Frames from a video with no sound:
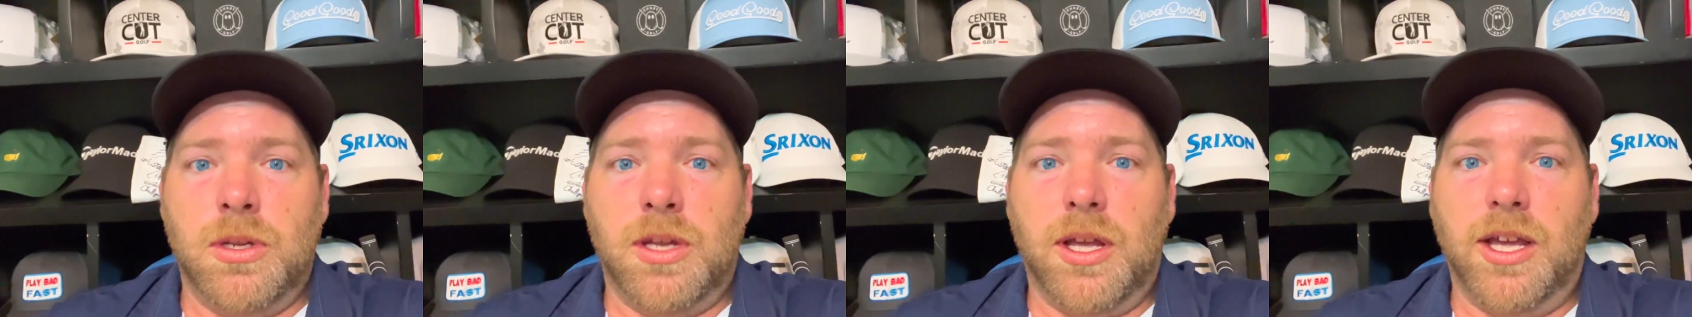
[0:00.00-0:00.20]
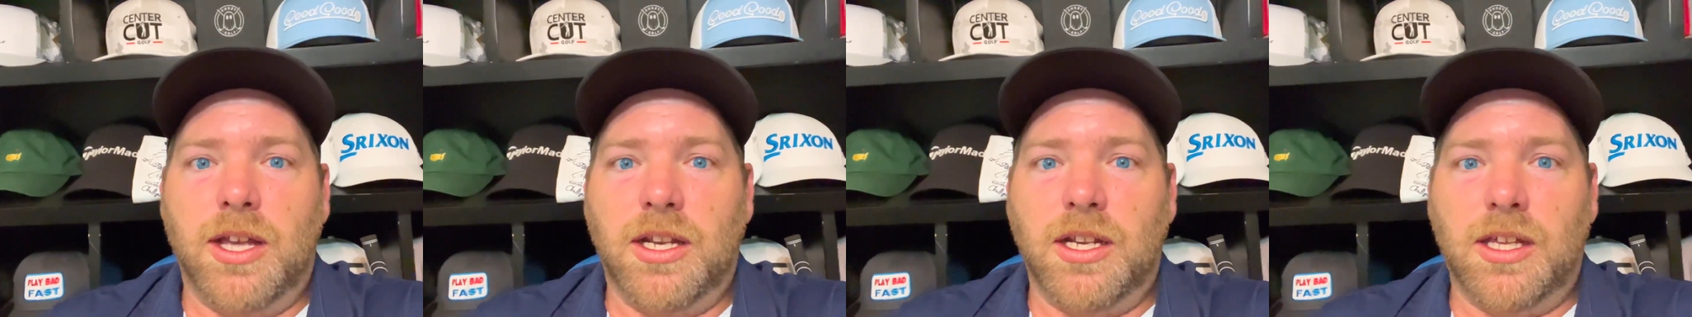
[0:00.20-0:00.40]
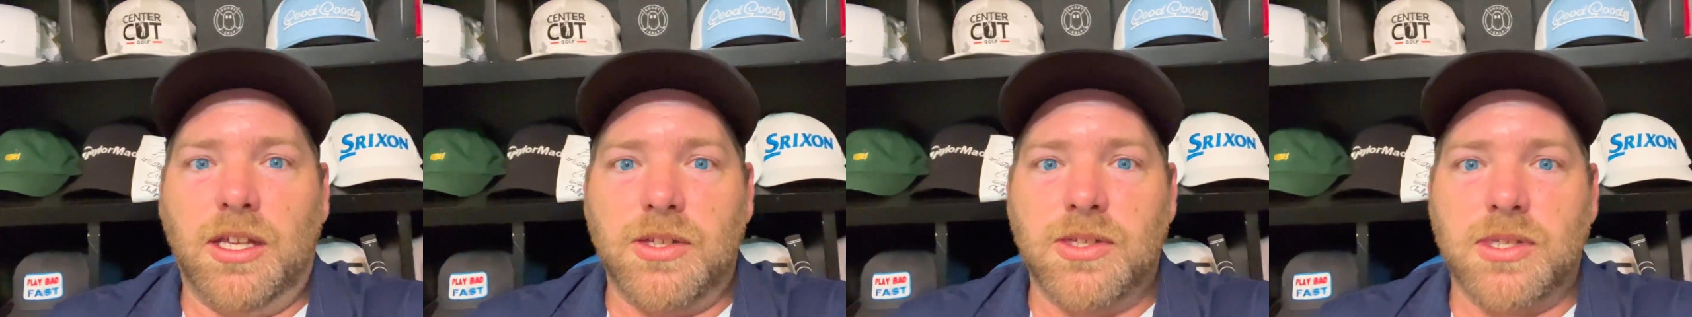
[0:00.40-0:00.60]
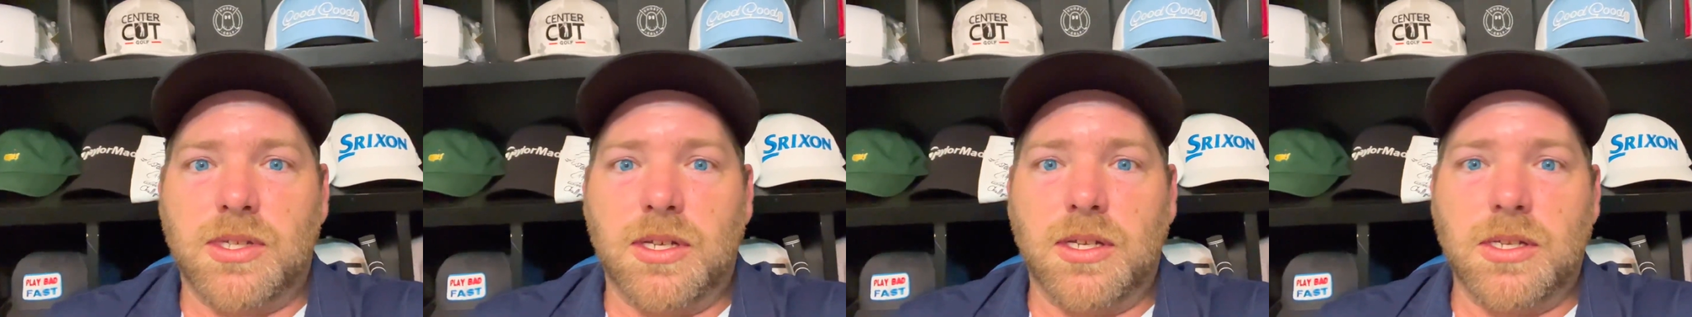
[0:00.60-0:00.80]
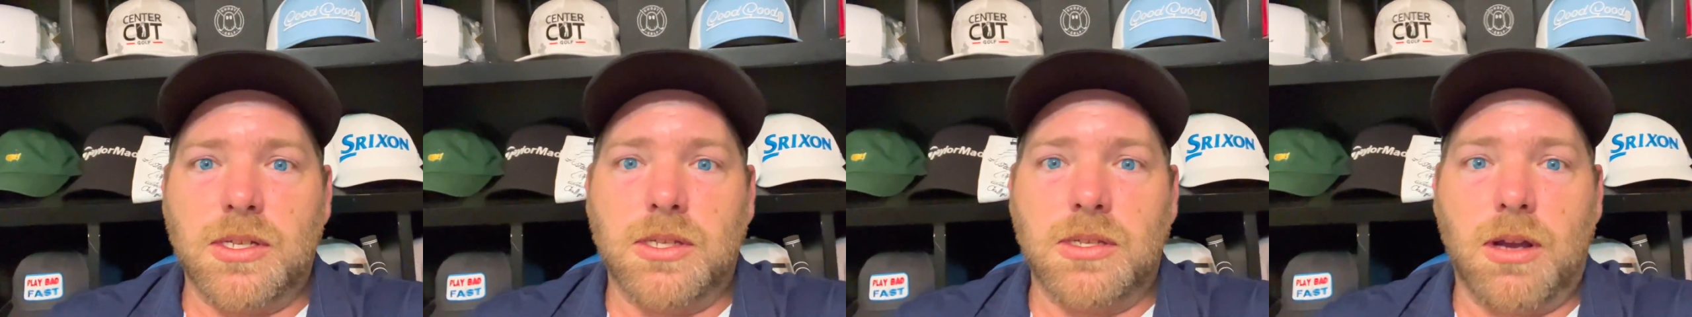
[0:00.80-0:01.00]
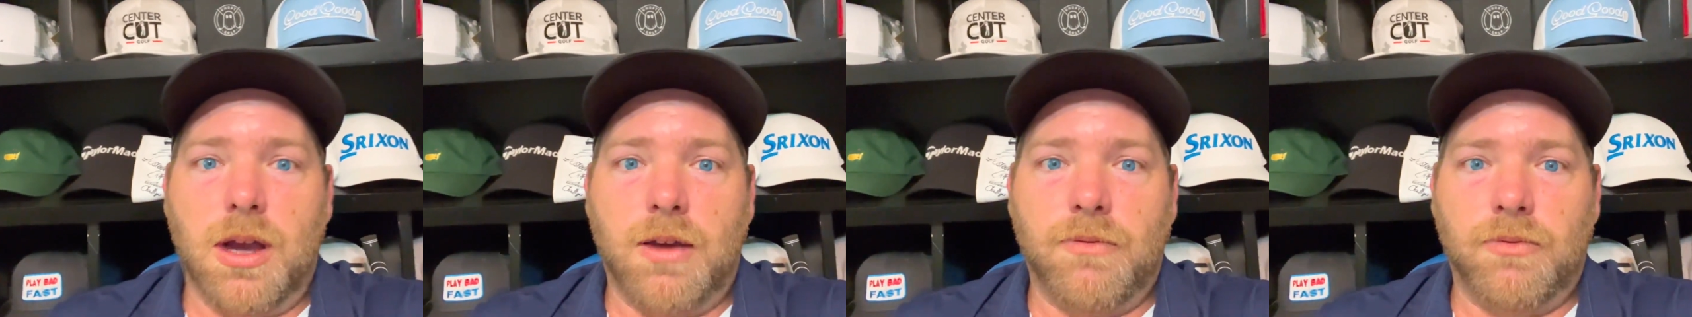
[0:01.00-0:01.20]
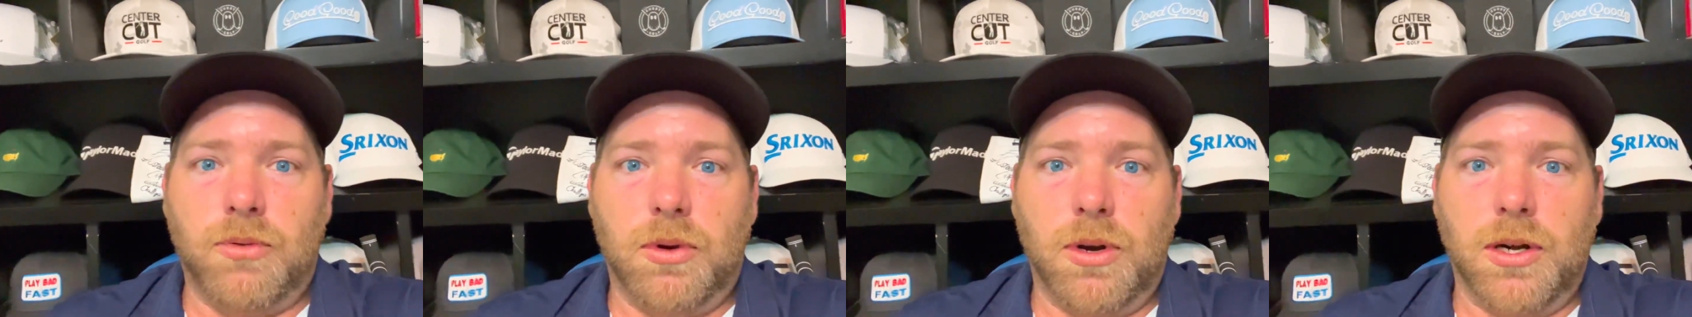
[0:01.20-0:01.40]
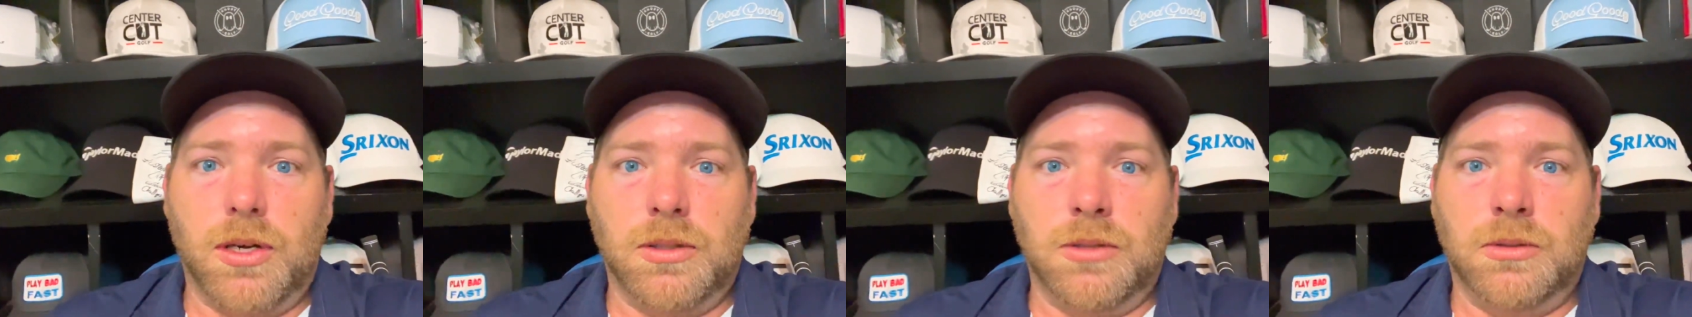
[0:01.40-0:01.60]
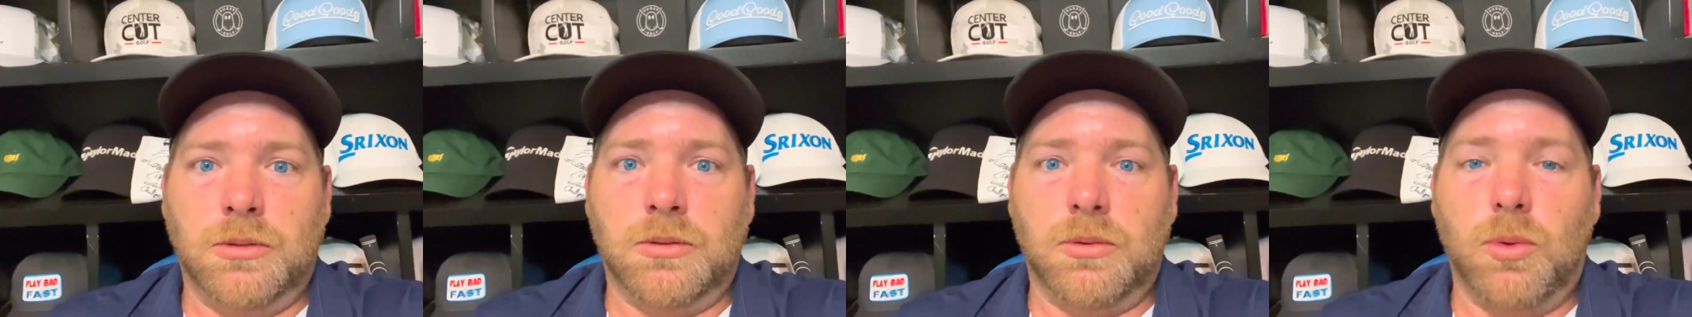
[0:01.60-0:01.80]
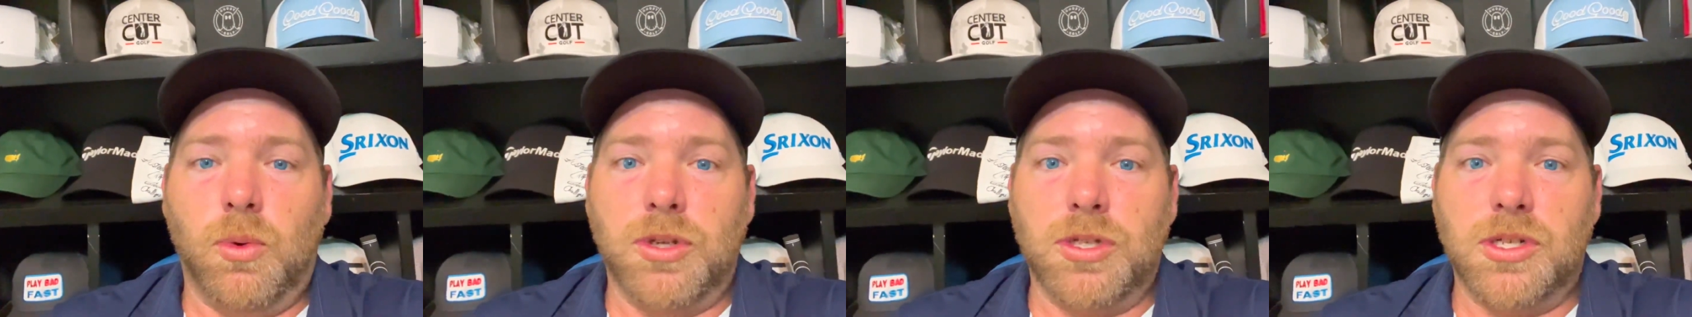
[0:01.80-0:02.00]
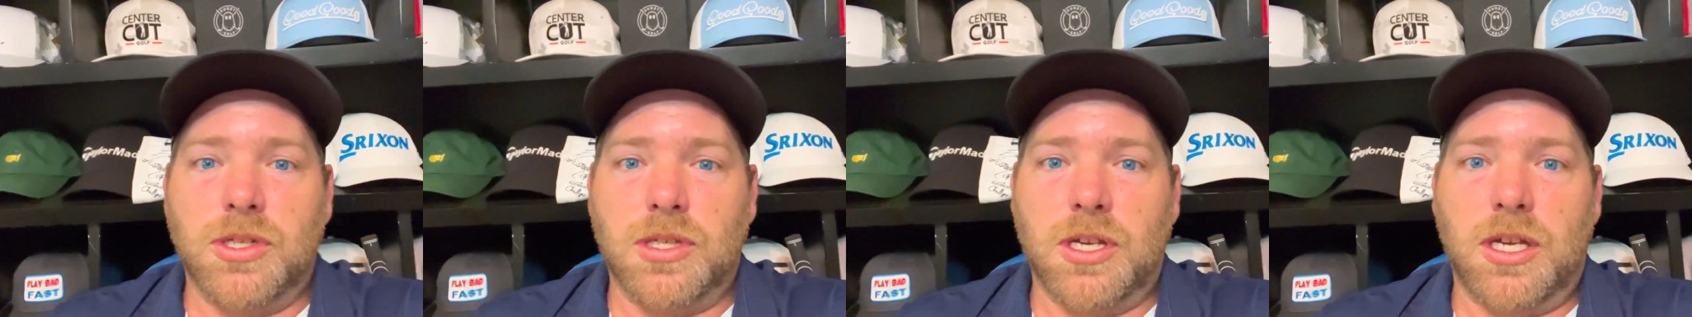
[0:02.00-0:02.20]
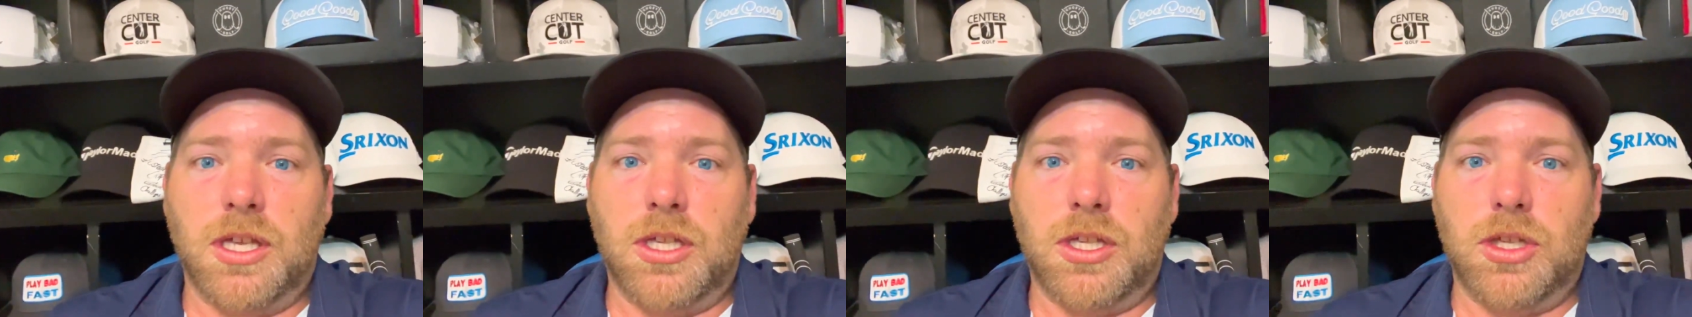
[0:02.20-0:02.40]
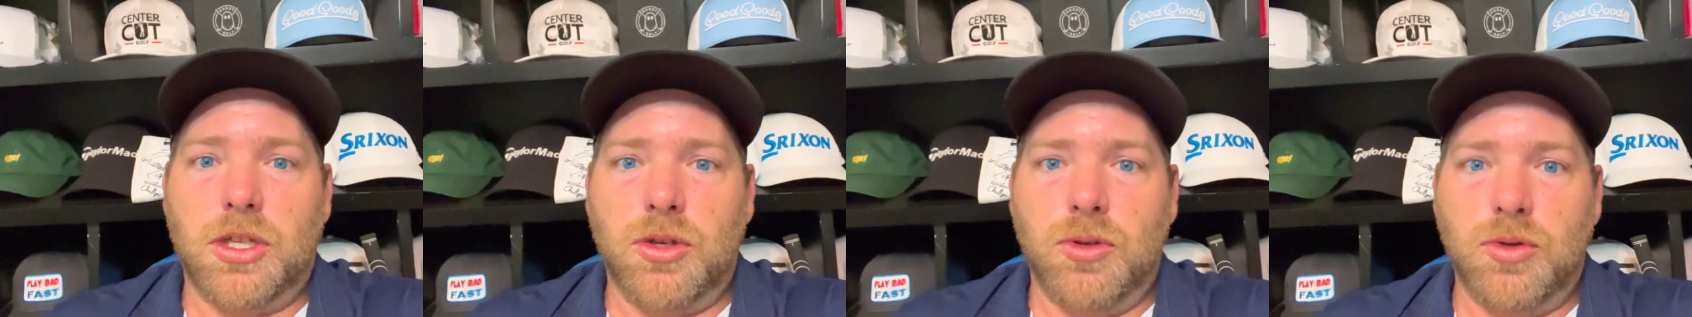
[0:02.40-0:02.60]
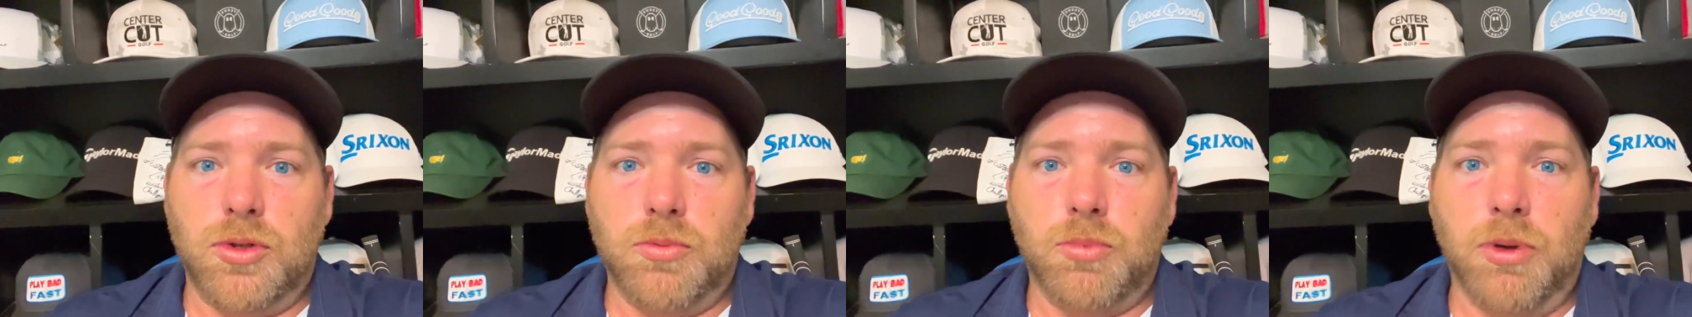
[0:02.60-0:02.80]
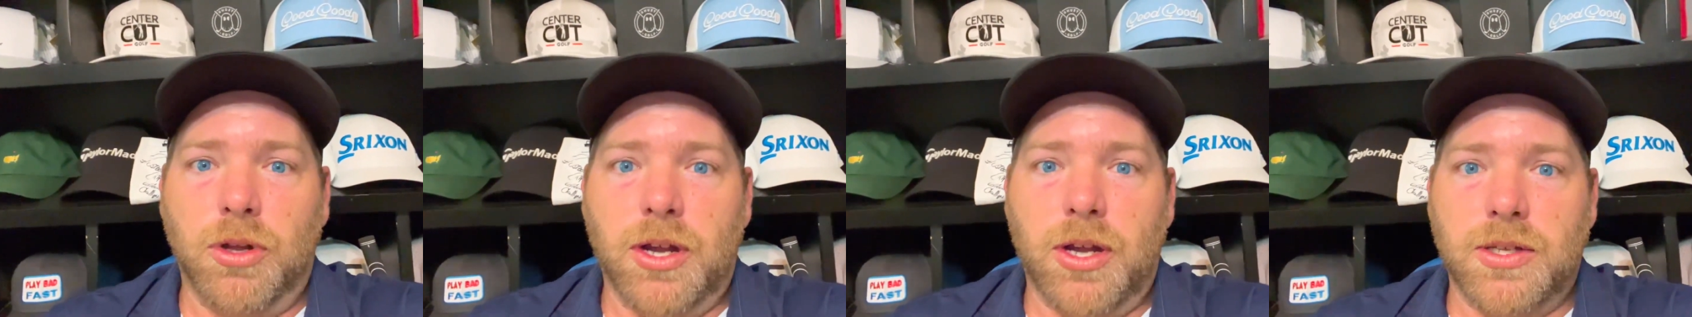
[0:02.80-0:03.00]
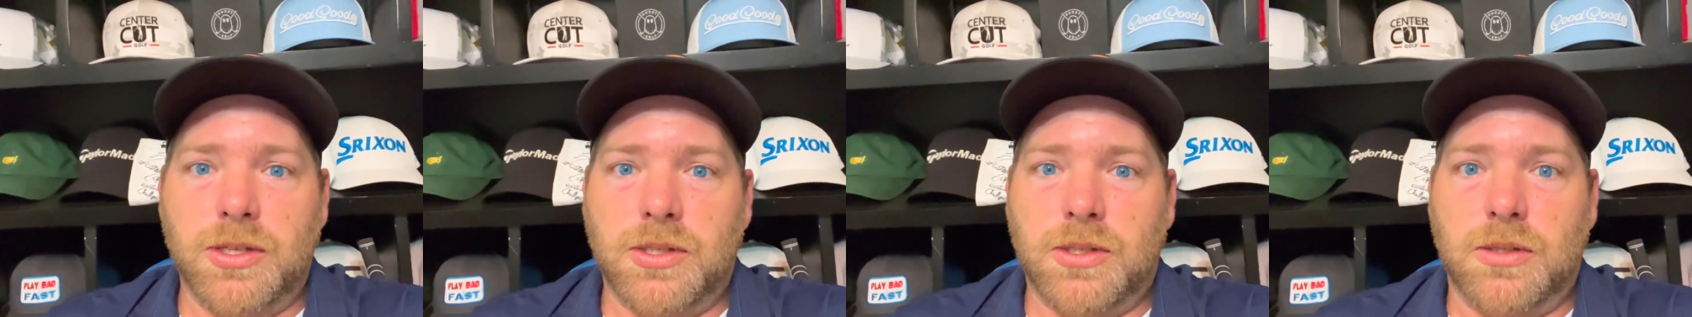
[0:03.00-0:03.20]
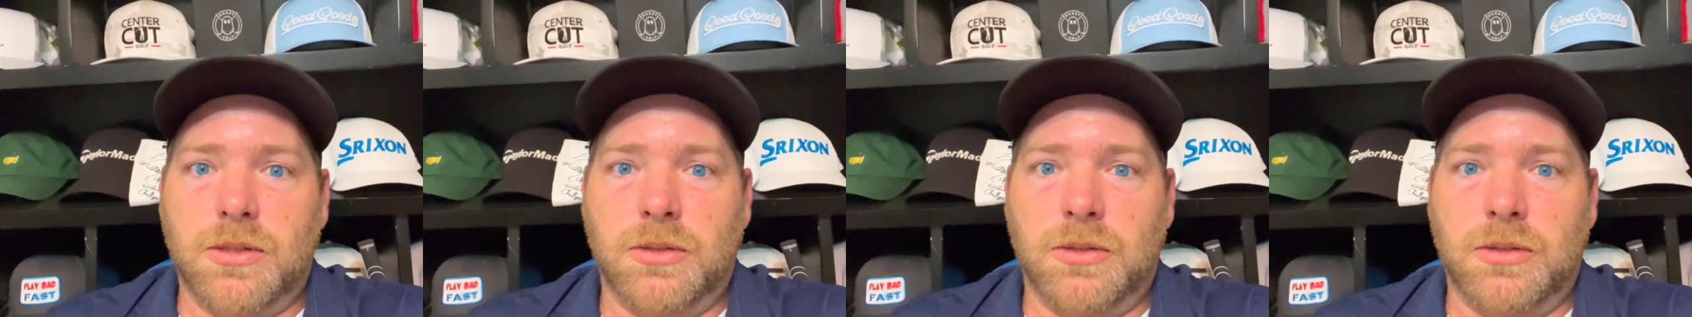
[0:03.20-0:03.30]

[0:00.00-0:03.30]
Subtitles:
in E6 software, which is a huge plus.